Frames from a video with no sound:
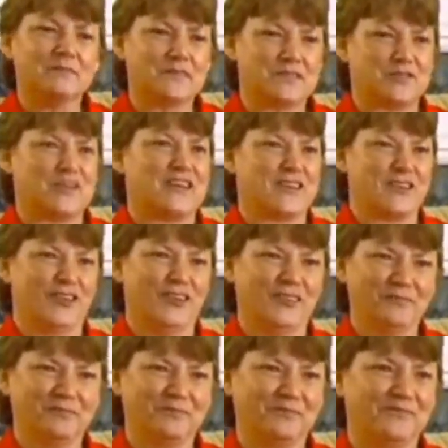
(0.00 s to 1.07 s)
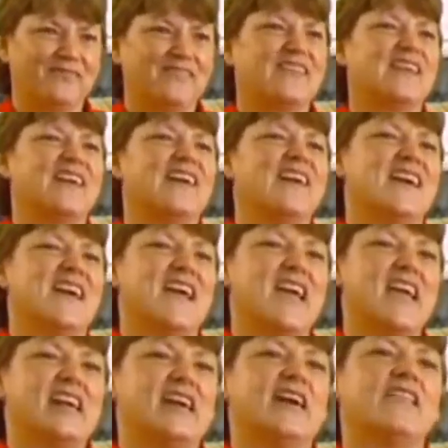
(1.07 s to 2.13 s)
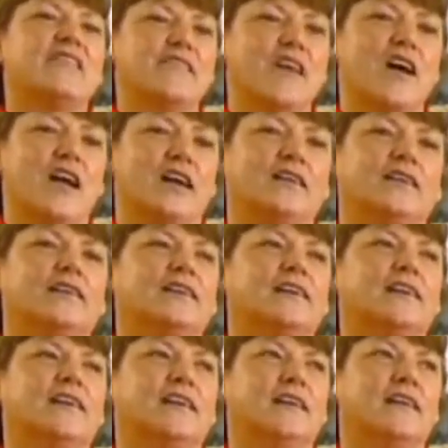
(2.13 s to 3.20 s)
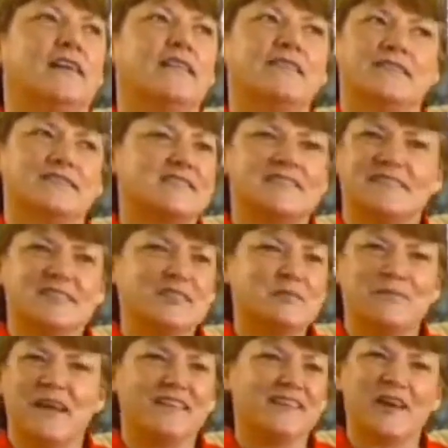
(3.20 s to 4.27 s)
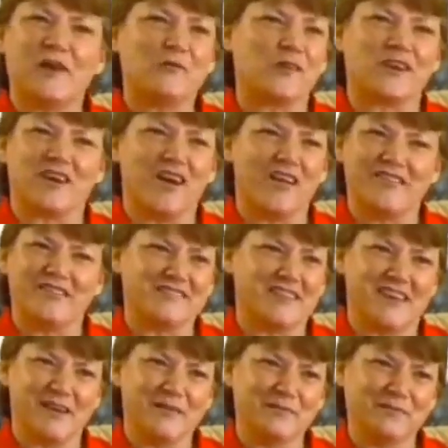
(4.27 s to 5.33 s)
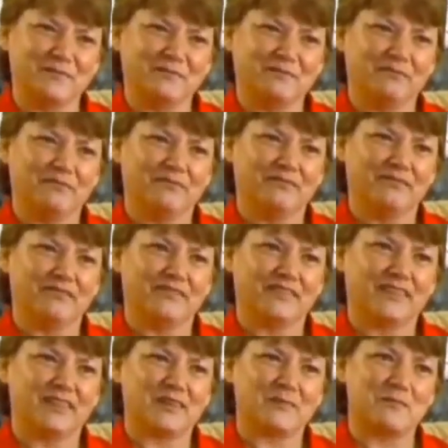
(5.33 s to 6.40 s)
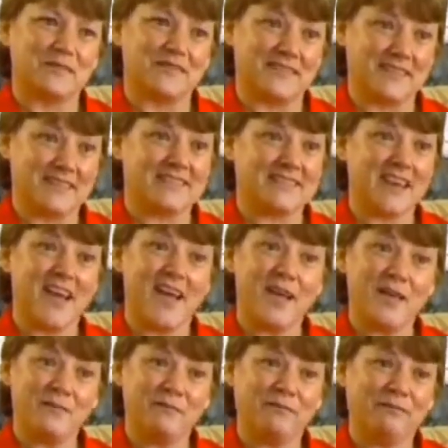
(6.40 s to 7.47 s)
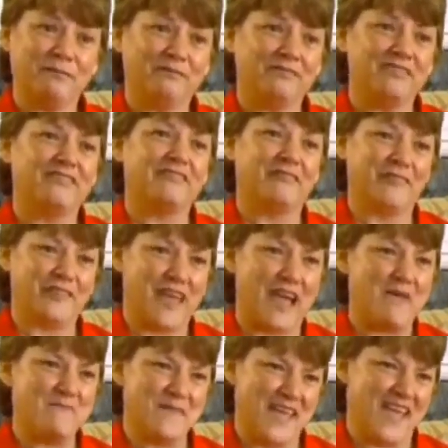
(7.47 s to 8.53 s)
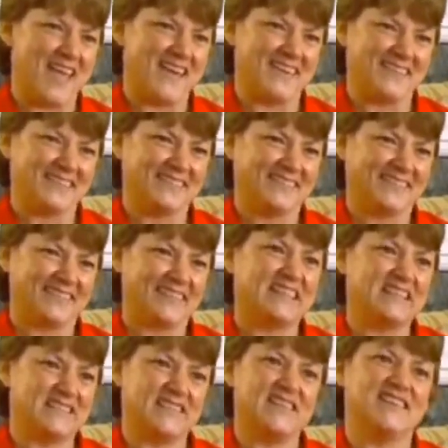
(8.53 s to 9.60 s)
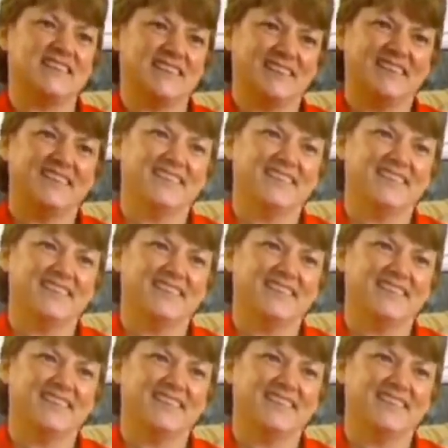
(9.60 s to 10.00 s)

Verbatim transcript: Mr. Harrell, and I thought, the system might not work all the time. But this time, for that man, it did.